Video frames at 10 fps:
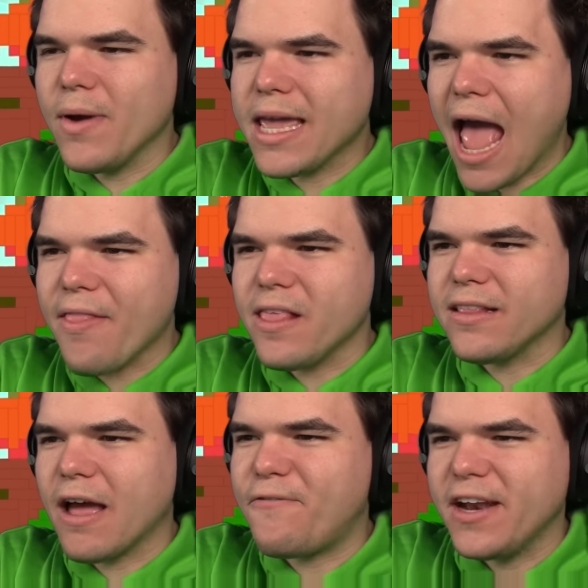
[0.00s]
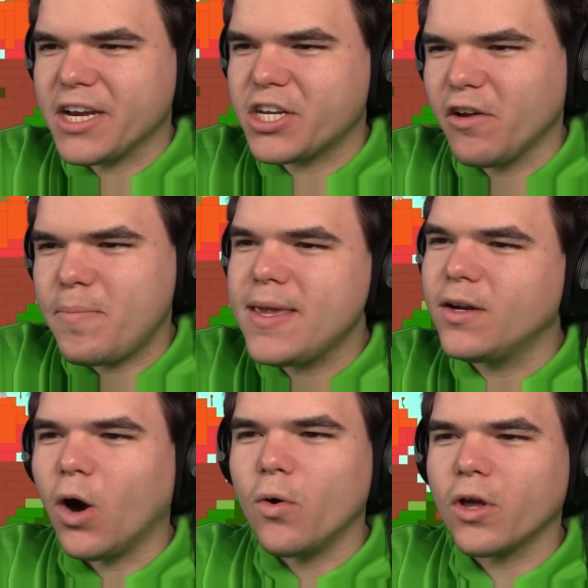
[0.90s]
we get the definition of being
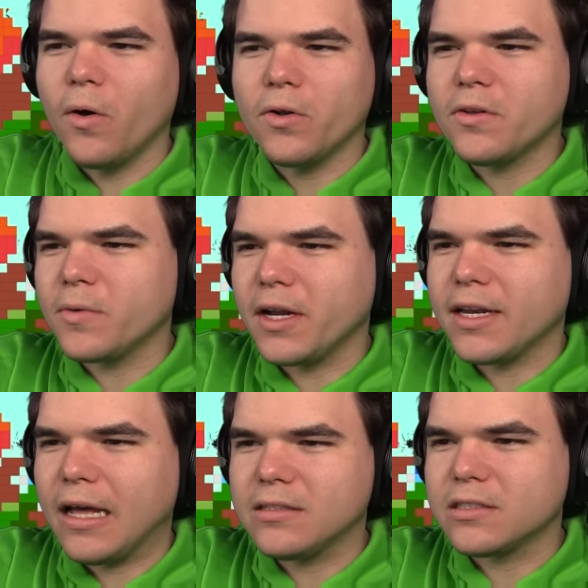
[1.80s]
Ogo'd written down